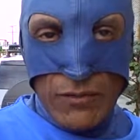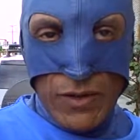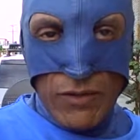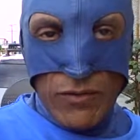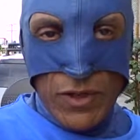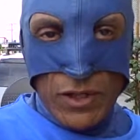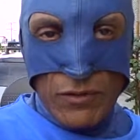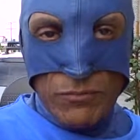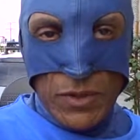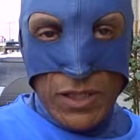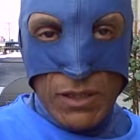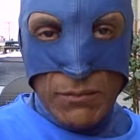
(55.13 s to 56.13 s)
then there have
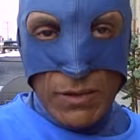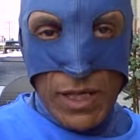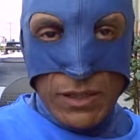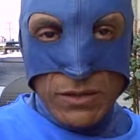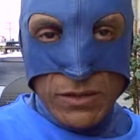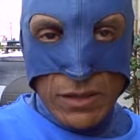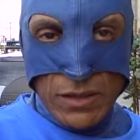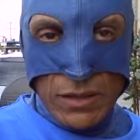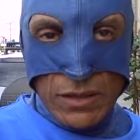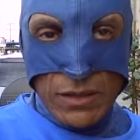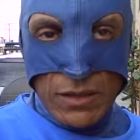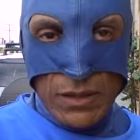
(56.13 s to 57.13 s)
been about,
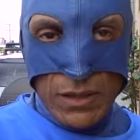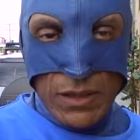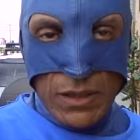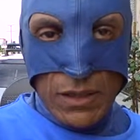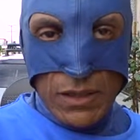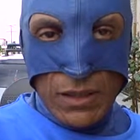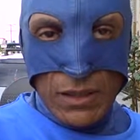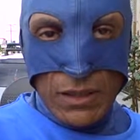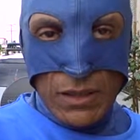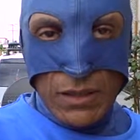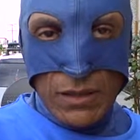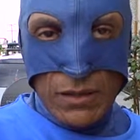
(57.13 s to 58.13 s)

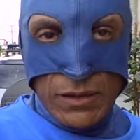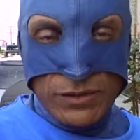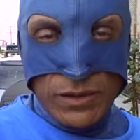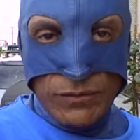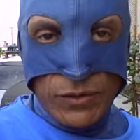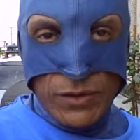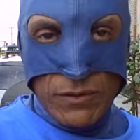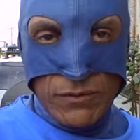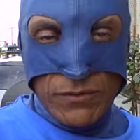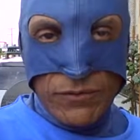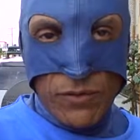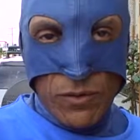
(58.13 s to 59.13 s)

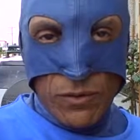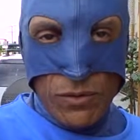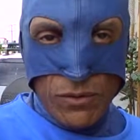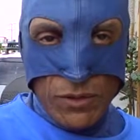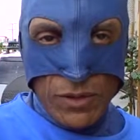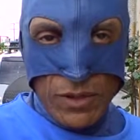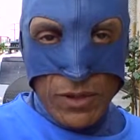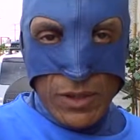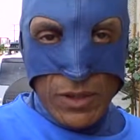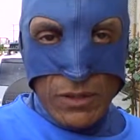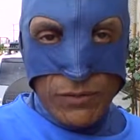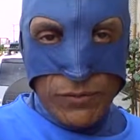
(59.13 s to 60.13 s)
44...
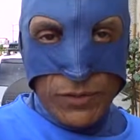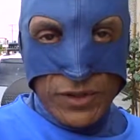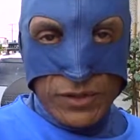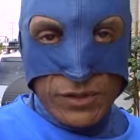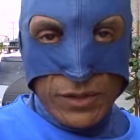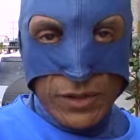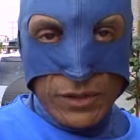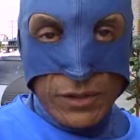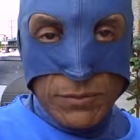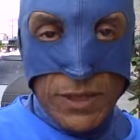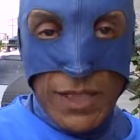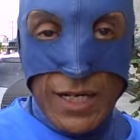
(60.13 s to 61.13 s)
46,
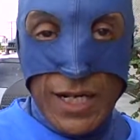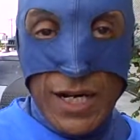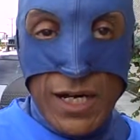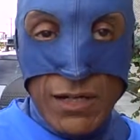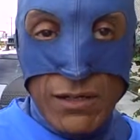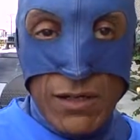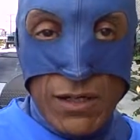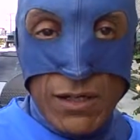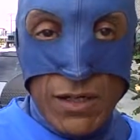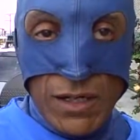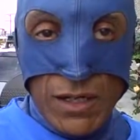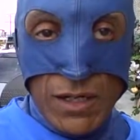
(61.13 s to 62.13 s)
there's been like
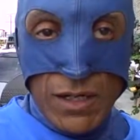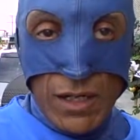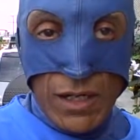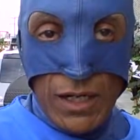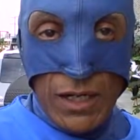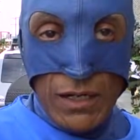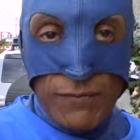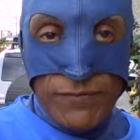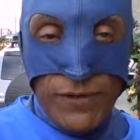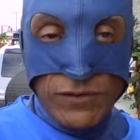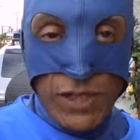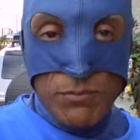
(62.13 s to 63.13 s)

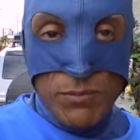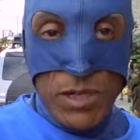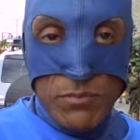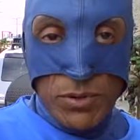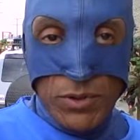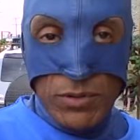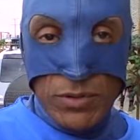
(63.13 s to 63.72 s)
150 people